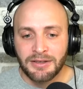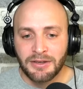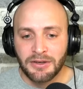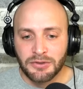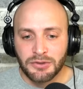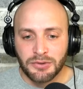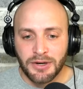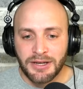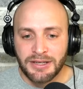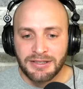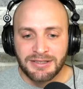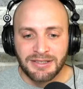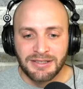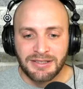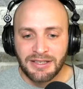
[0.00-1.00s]

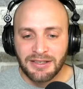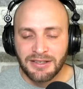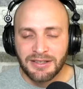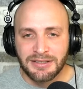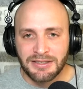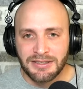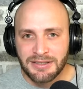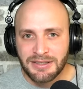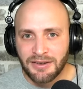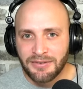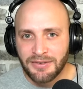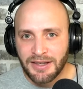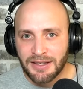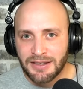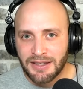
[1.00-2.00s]
trades and dealings and
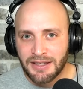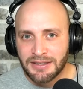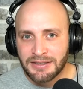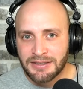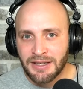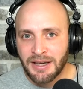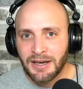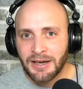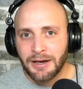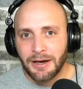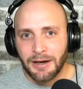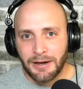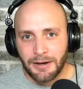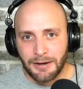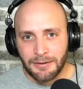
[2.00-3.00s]
stuff like this.
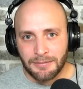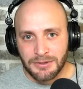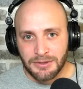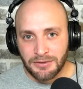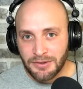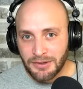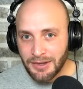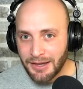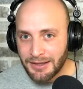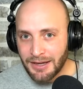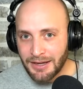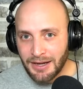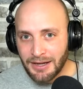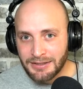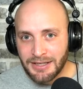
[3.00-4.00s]
So if you like
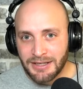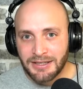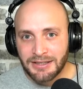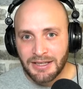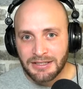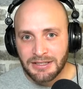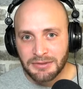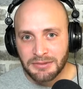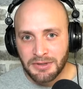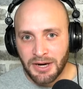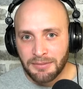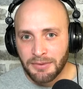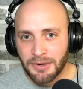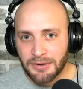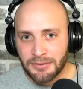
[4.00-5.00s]
that content, hit that
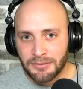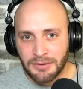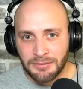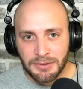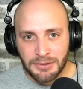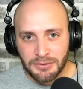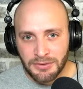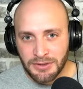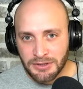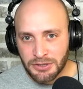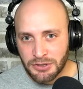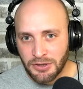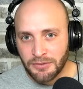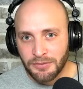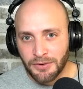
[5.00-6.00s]
subscribe button. We've been doing this
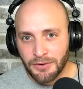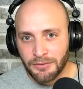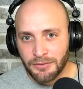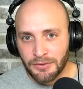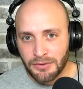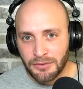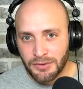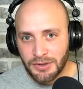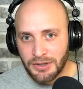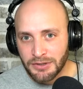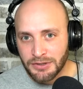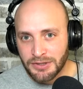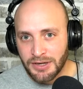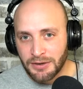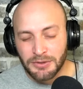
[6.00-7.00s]
show for over 3
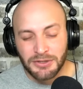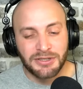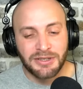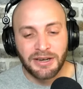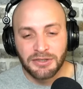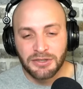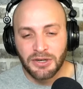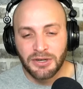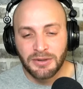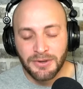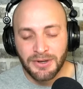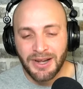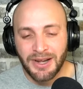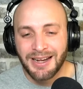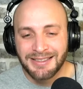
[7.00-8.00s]
years now. We're just now starting
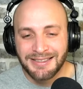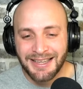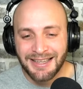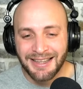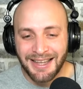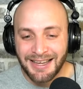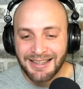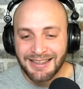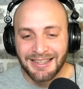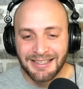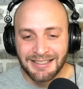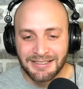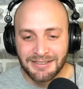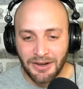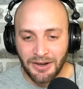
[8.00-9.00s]
to put content like
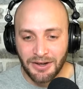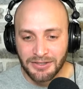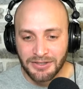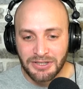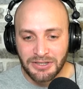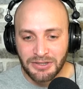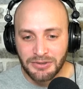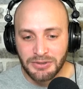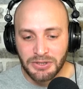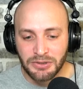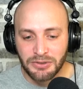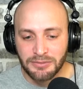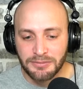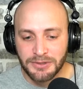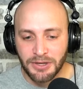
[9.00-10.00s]
this onto
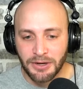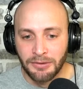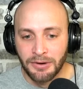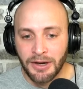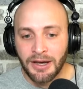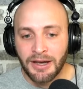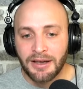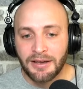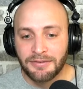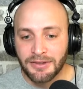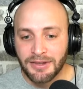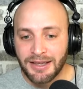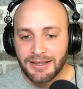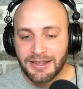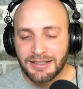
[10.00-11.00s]
YouTube. So if
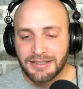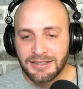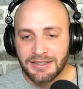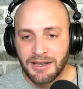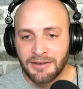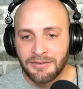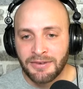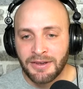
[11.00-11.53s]
you like that stuff,